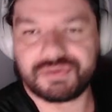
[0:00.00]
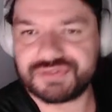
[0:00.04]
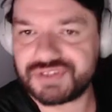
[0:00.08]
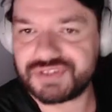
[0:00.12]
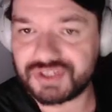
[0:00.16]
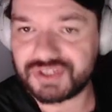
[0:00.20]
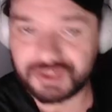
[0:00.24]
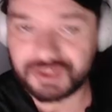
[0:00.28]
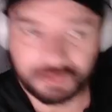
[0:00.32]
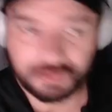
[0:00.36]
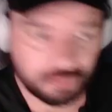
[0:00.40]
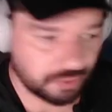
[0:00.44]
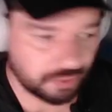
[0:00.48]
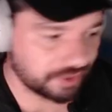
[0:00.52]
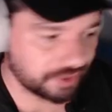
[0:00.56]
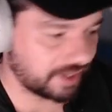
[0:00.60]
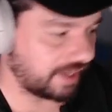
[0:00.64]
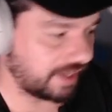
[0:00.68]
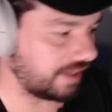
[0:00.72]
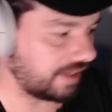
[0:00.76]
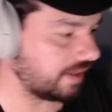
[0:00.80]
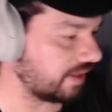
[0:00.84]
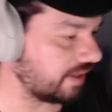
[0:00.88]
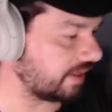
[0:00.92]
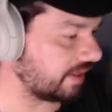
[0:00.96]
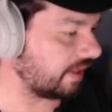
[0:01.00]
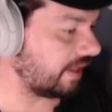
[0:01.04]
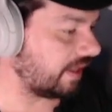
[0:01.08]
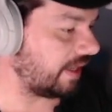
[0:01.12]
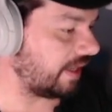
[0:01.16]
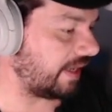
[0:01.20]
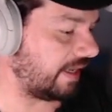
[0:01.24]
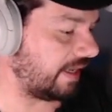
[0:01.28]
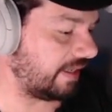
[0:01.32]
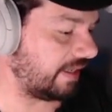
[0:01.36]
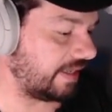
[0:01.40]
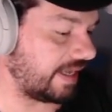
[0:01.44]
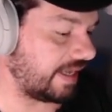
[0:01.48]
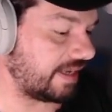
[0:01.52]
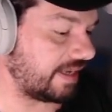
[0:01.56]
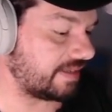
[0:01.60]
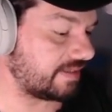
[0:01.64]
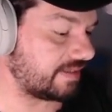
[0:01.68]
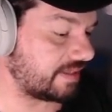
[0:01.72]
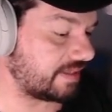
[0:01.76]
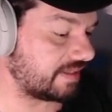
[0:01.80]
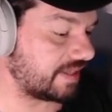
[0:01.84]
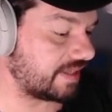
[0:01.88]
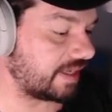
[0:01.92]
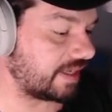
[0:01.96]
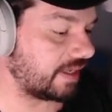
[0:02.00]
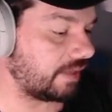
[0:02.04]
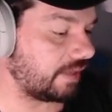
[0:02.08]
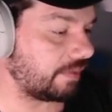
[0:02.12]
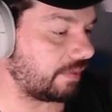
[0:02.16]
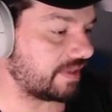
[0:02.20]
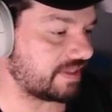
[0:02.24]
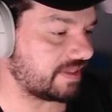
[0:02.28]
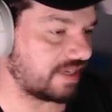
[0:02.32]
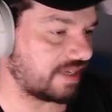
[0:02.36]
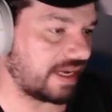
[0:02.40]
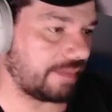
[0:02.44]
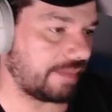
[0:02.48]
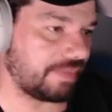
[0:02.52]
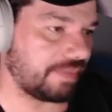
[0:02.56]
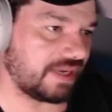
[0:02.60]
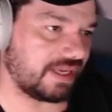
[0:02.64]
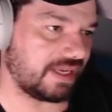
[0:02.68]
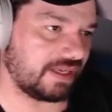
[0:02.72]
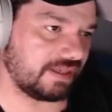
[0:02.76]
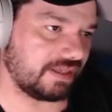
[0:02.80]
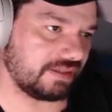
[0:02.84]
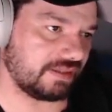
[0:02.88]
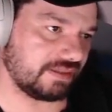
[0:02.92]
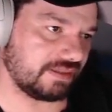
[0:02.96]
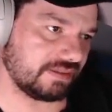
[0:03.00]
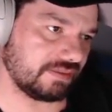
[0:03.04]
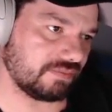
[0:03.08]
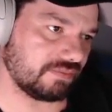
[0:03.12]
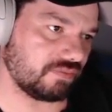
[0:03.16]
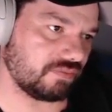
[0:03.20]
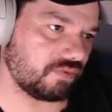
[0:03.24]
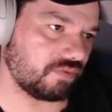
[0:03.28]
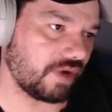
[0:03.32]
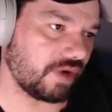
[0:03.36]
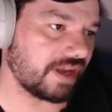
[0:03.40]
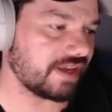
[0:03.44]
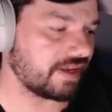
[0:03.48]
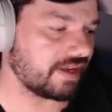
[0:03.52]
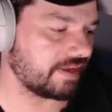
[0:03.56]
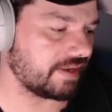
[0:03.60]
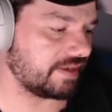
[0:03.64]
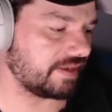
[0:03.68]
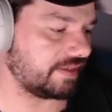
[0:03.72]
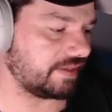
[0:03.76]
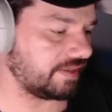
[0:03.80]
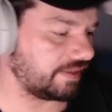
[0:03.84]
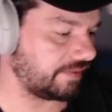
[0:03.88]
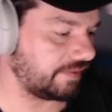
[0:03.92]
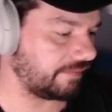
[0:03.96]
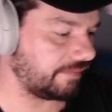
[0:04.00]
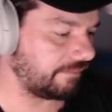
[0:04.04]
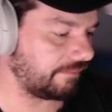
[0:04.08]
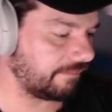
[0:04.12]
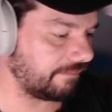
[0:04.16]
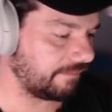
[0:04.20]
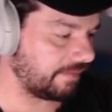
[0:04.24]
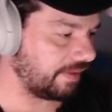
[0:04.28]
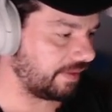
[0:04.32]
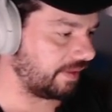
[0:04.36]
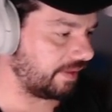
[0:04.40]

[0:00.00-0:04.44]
continue working and that is exactly what's happening right here now